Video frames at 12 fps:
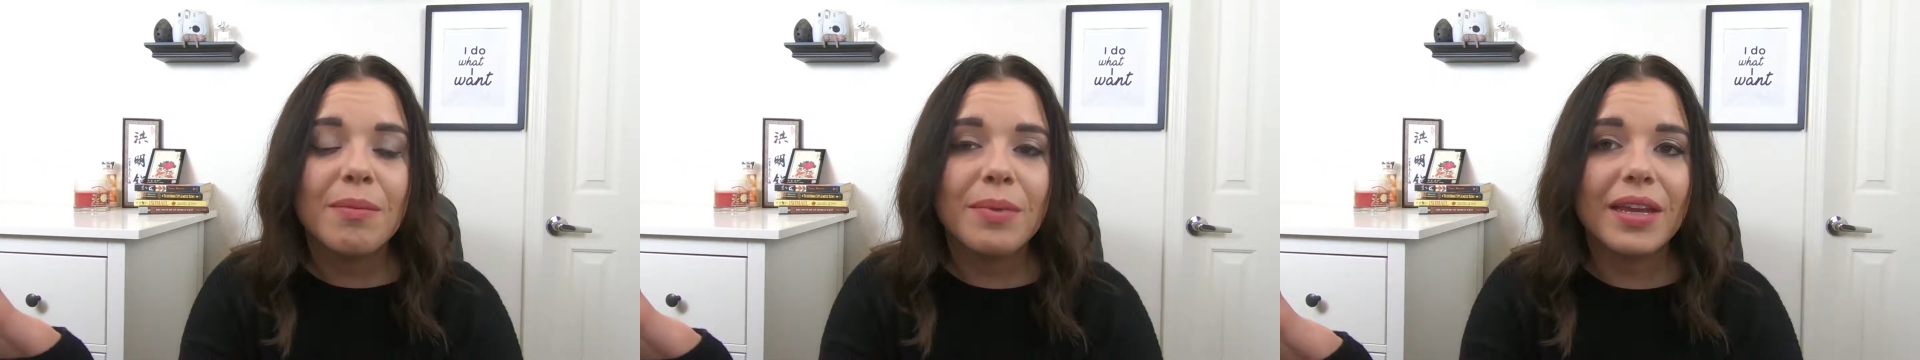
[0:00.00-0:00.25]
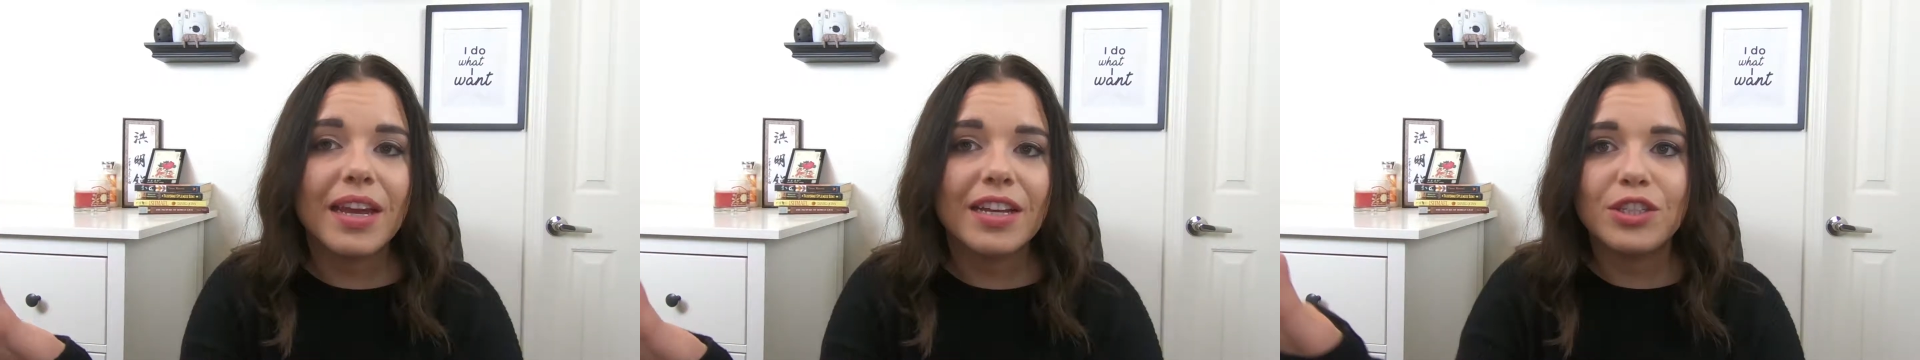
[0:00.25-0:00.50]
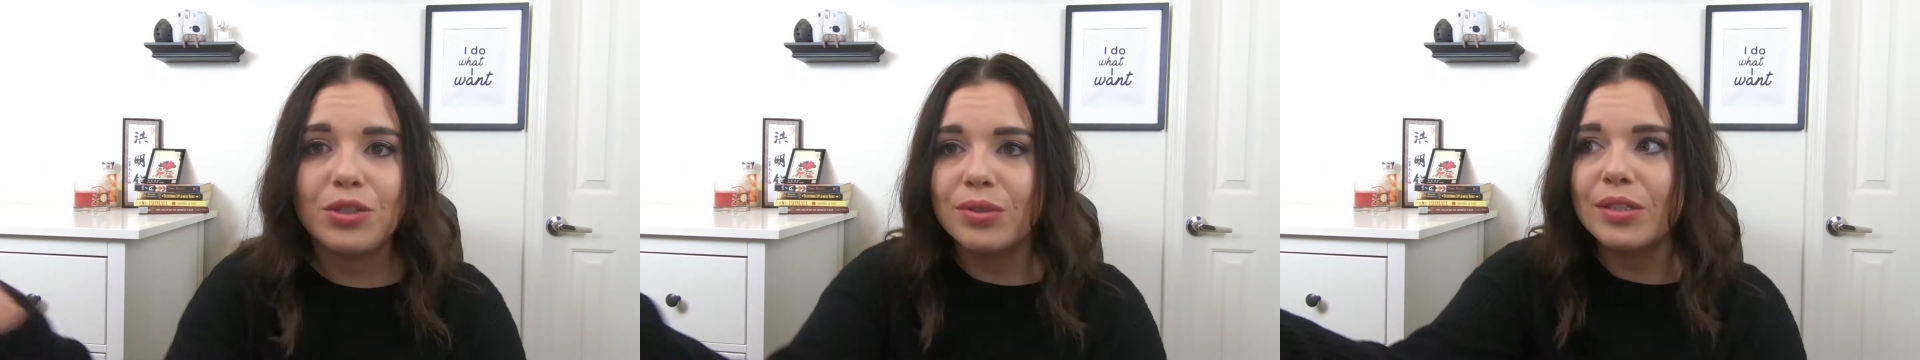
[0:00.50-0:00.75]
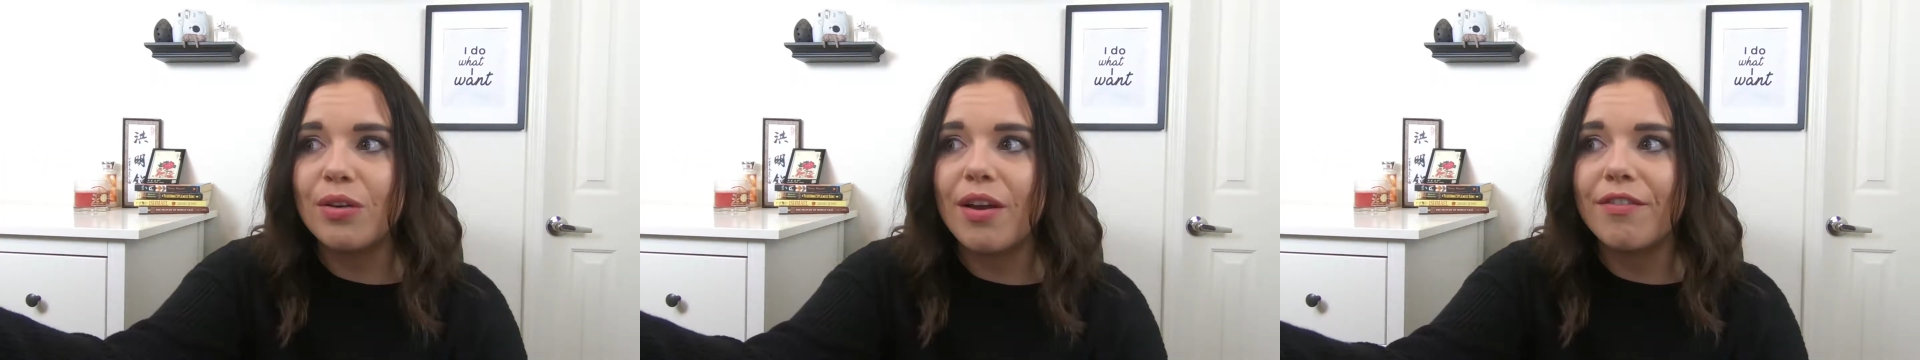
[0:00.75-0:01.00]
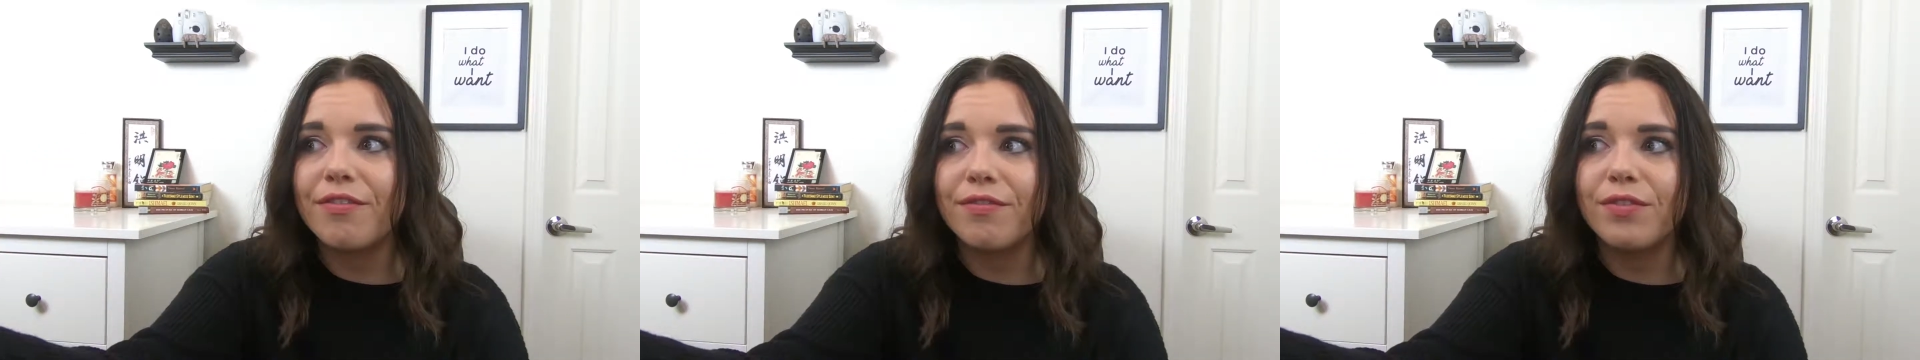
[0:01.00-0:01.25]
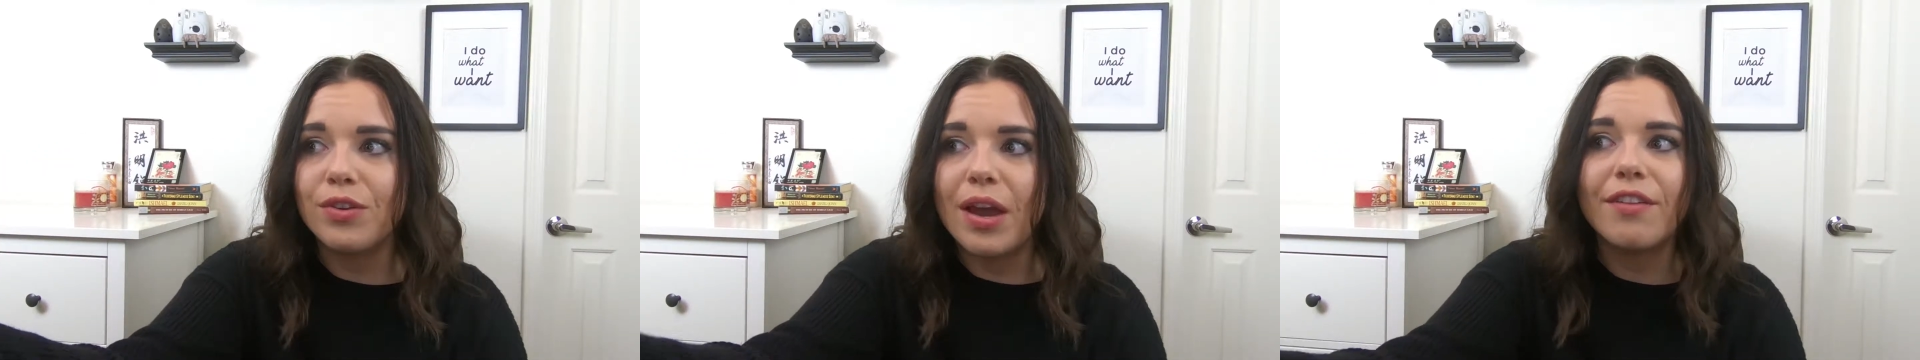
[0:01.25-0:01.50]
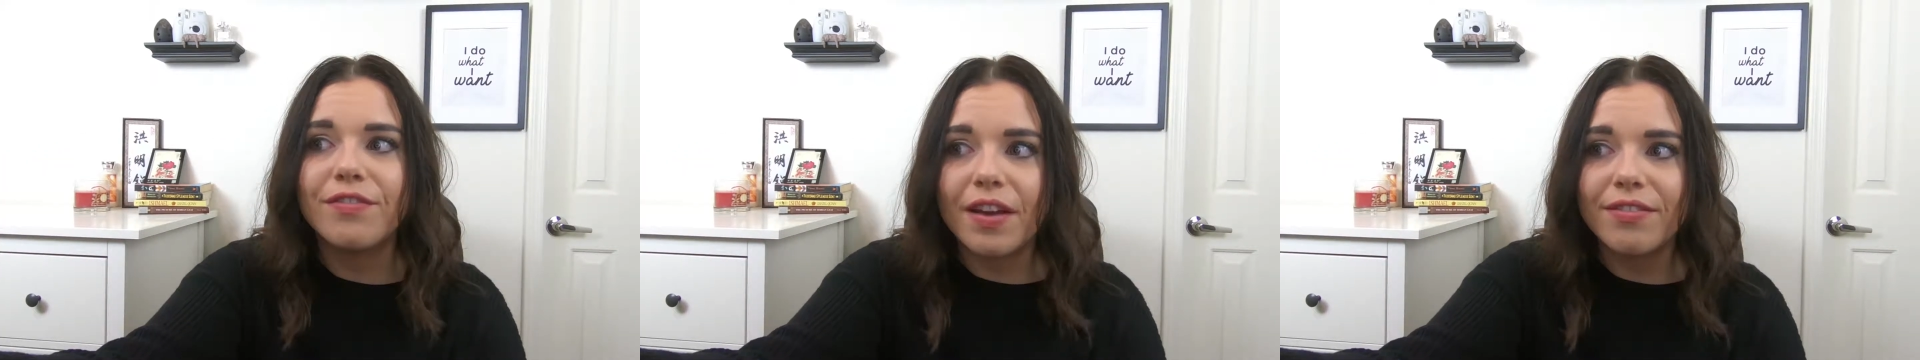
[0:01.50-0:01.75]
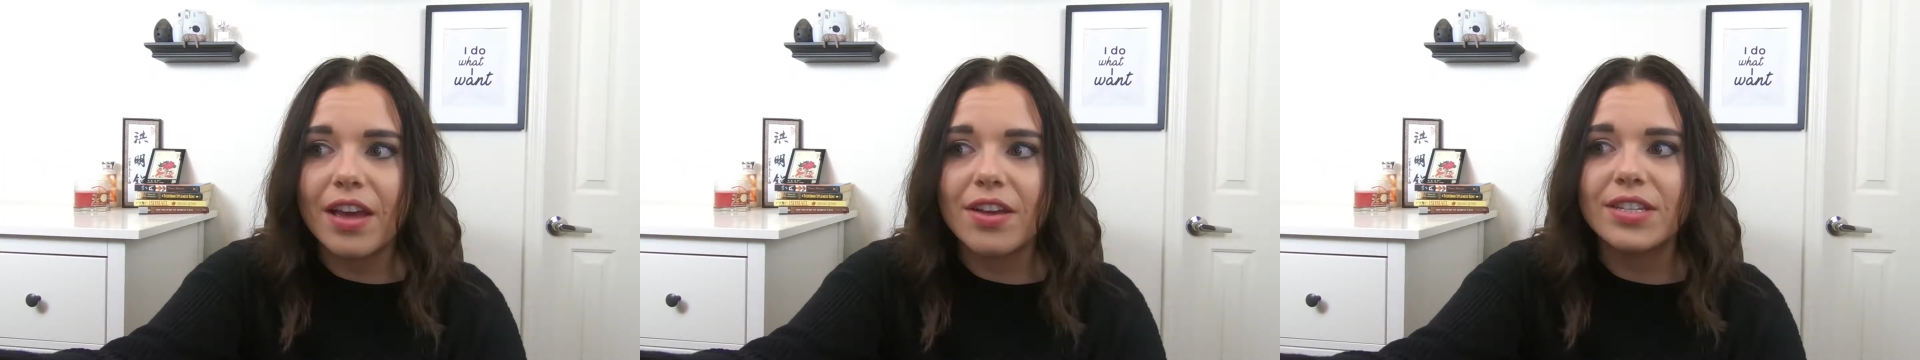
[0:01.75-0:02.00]
because you had
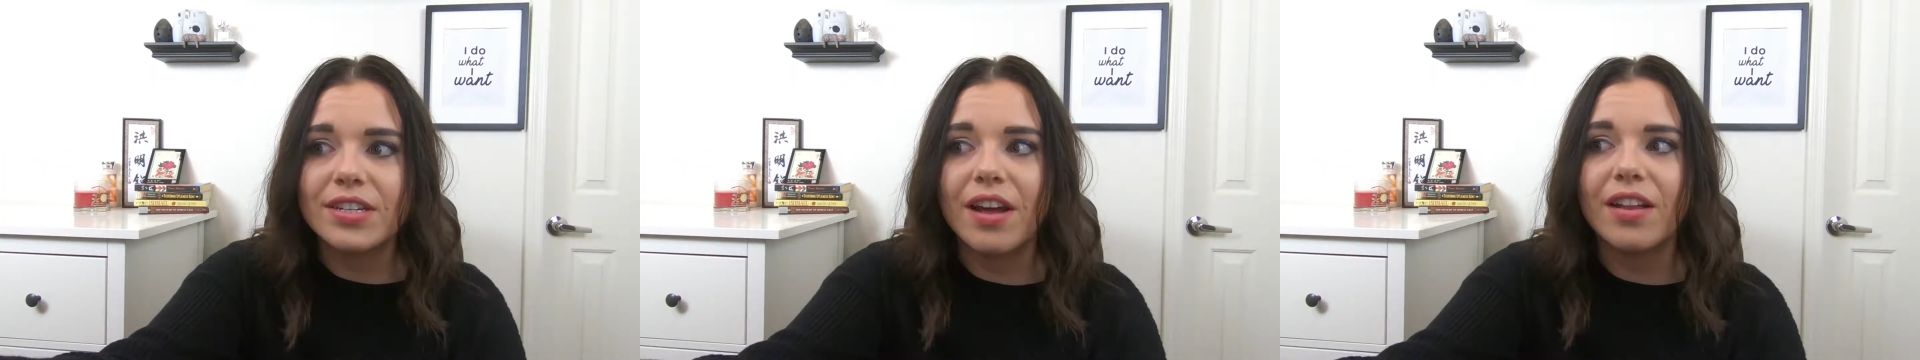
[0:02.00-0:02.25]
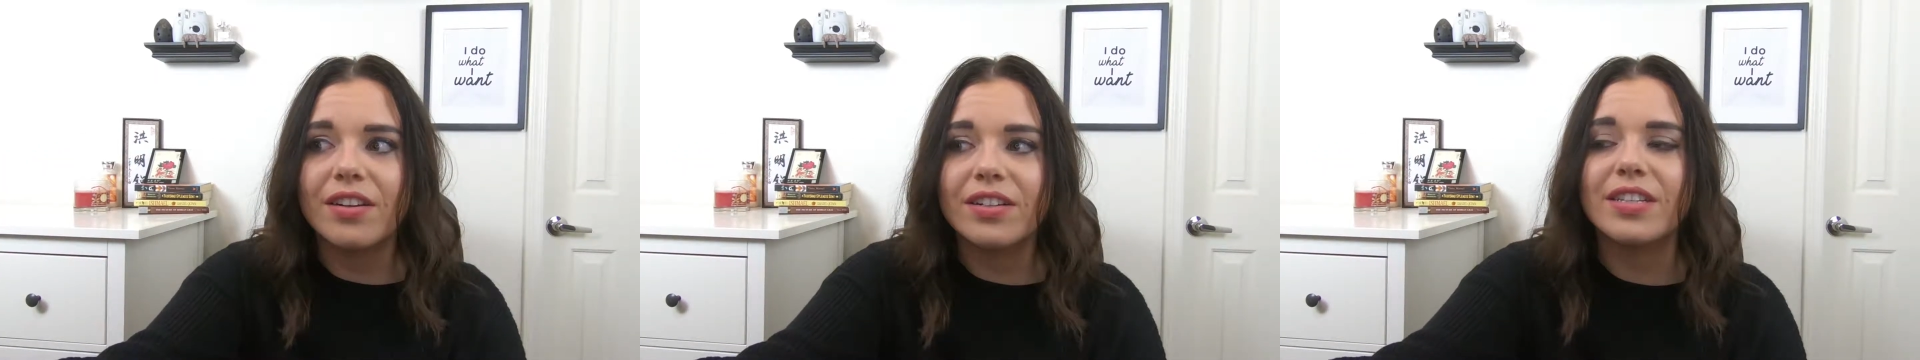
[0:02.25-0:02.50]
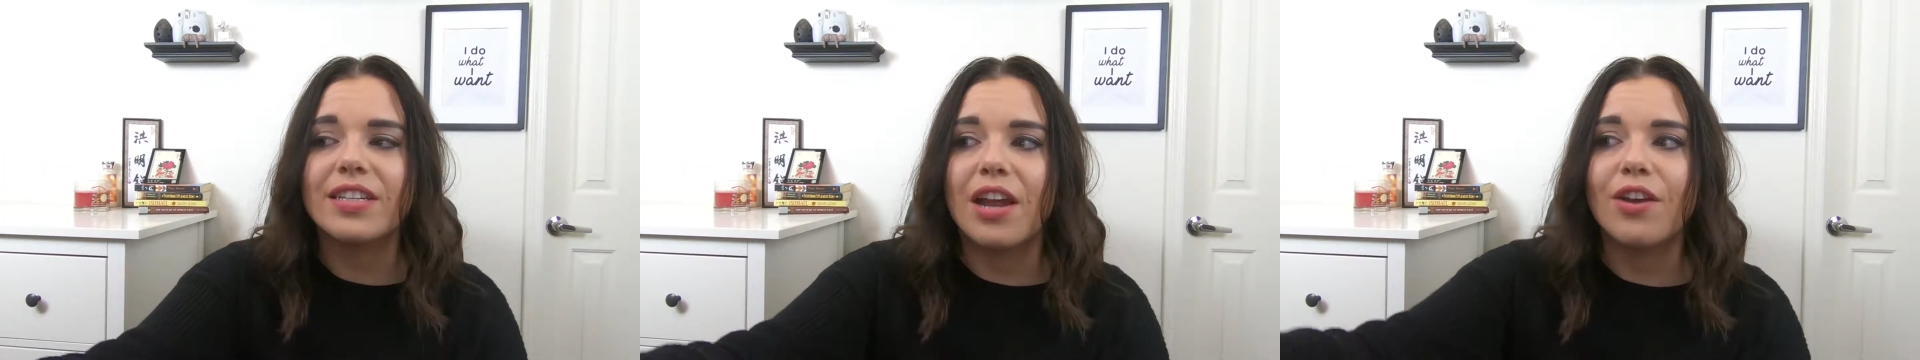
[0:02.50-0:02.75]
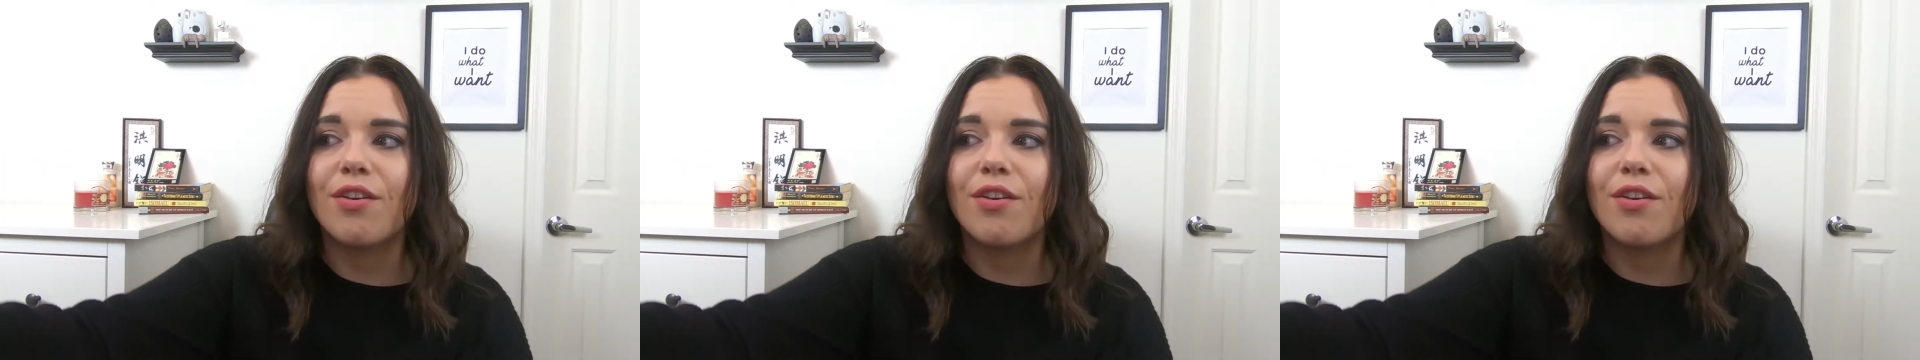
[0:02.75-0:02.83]
$5,000 and now